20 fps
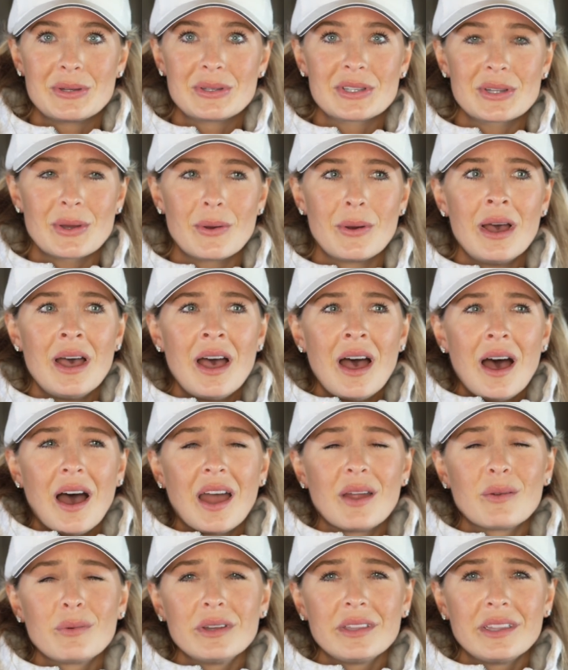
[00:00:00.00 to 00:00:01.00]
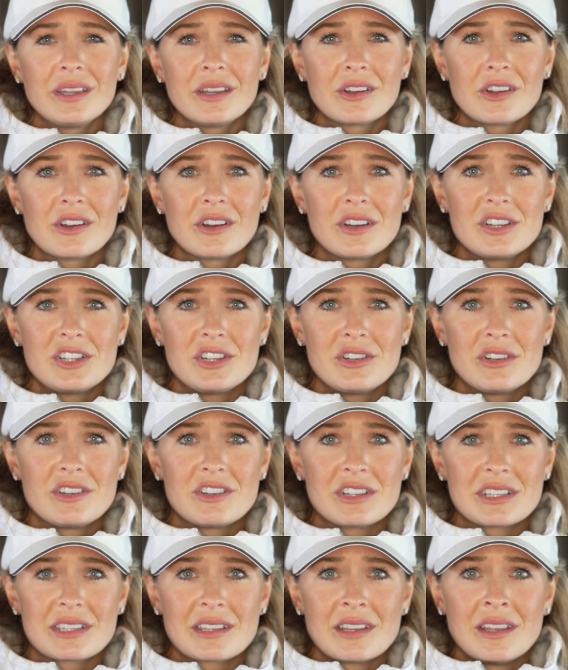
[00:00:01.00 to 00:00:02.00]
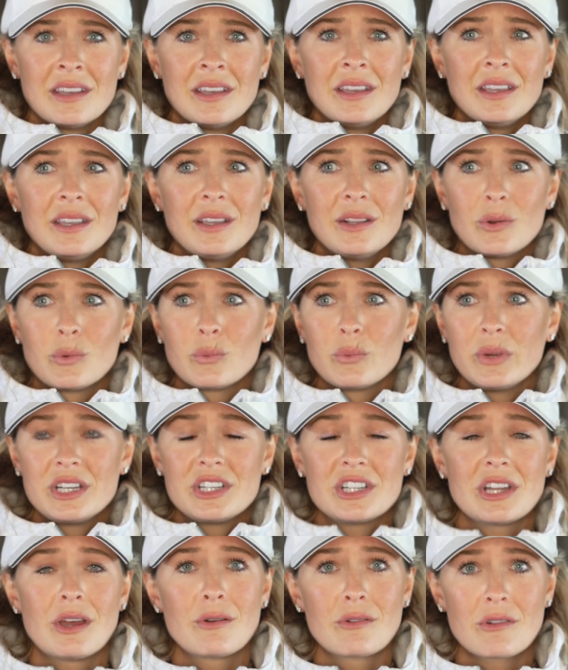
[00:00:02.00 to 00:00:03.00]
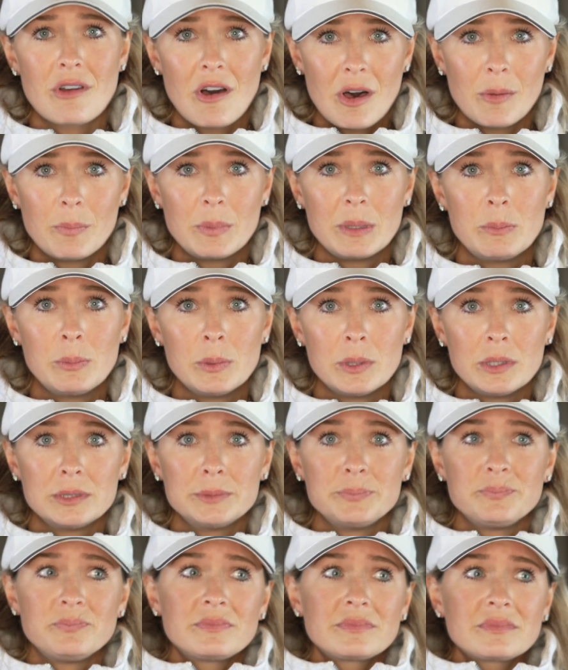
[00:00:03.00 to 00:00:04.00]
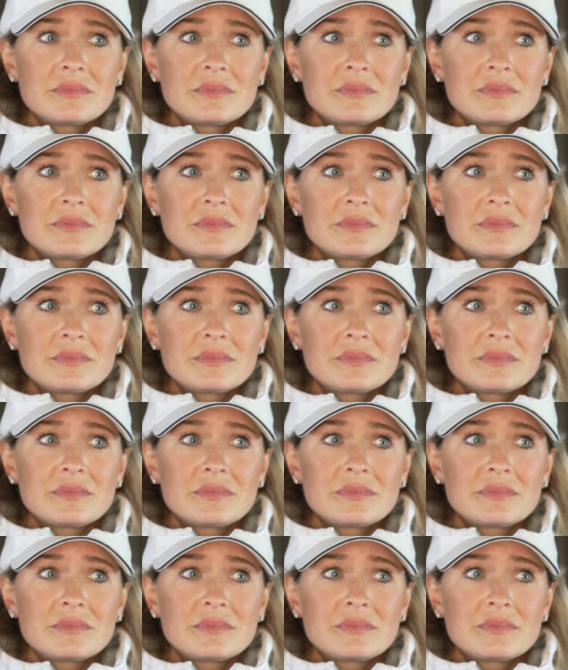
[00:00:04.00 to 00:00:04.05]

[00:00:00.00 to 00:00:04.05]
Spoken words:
So I really encourage you to just reach out and call people.